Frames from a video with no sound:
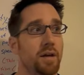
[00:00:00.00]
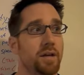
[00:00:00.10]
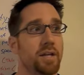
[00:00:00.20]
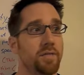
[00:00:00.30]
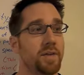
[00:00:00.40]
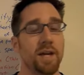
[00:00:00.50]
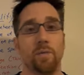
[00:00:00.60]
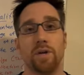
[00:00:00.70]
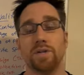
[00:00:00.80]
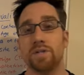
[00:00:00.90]
Given that
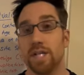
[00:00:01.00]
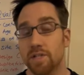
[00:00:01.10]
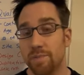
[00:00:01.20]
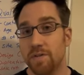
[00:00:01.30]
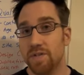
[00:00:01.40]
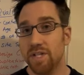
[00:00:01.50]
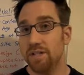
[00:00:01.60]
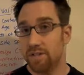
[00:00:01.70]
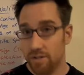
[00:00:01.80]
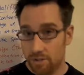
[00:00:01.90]
we're 6 months
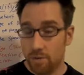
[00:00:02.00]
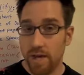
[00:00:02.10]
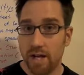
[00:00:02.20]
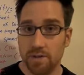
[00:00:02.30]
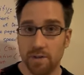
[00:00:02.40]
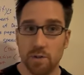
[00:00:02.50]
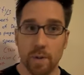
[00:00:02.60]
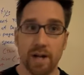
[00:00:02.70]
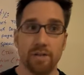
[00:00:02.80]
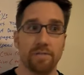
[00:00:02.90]
into
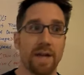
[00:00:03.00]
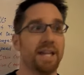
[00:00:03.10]
2012,